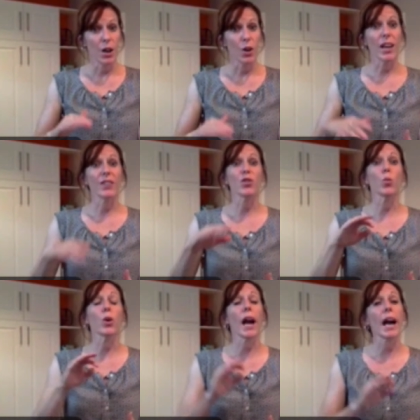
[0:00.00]
Okay, so
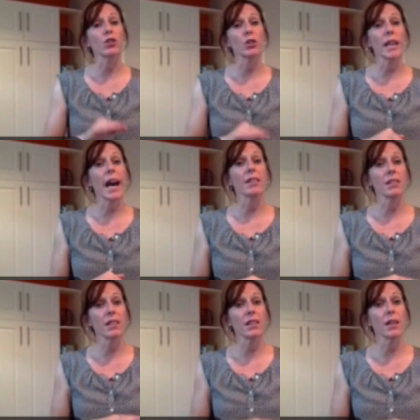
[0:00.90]
we're actually
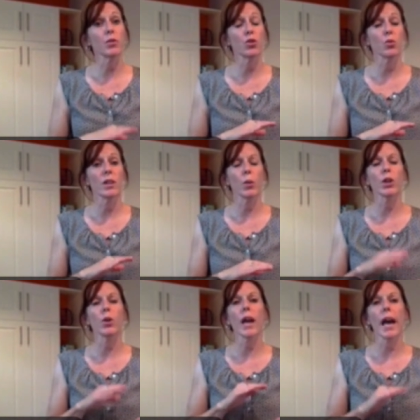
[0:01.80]
asking them to, we
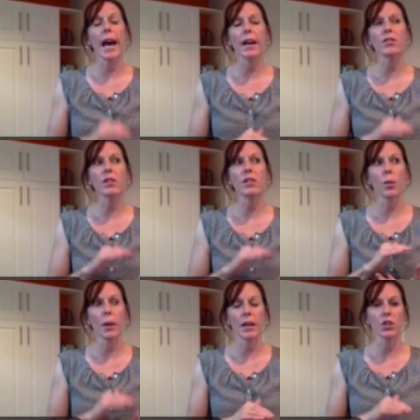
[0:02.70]
don't ask our
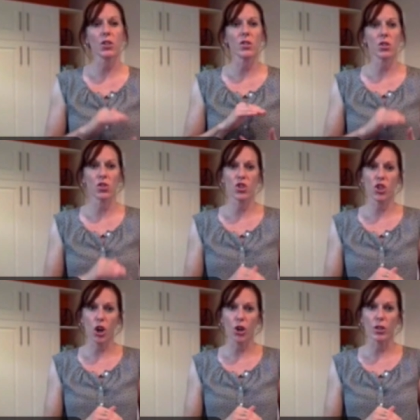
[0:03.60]
patients to
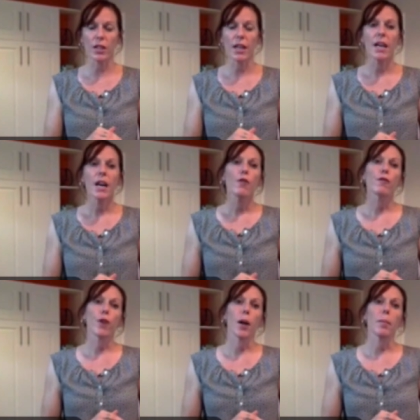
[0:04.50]
start
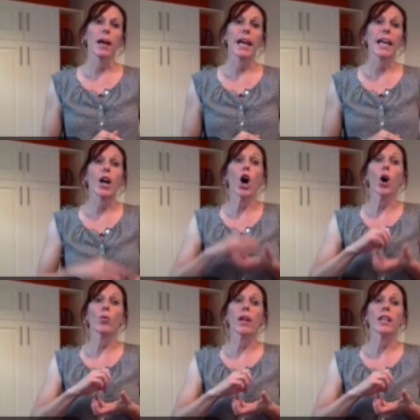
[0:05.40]
from a
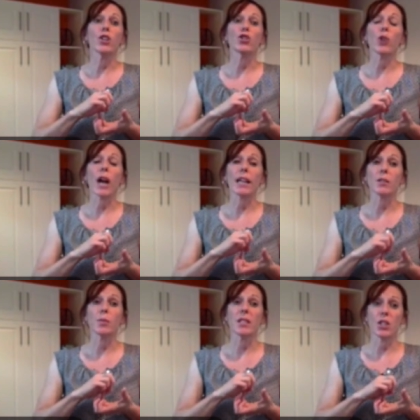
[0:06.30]
already
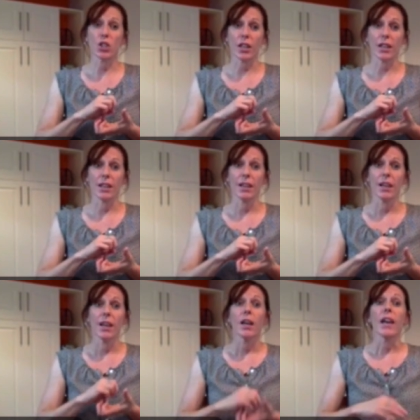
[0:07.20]
contracted position
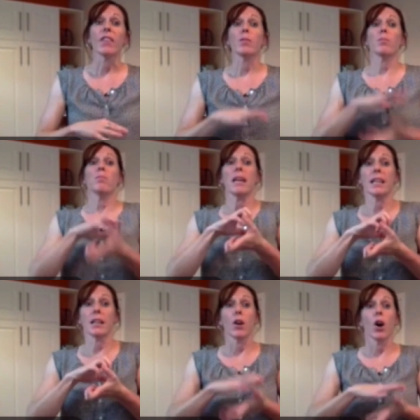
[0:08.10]
and then make
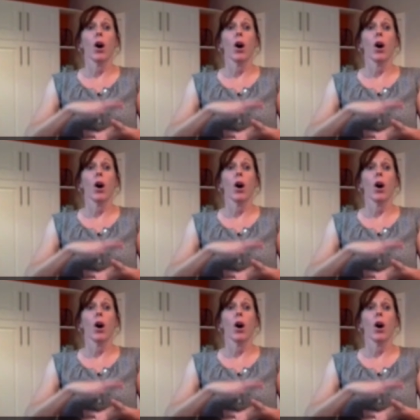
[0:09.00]
it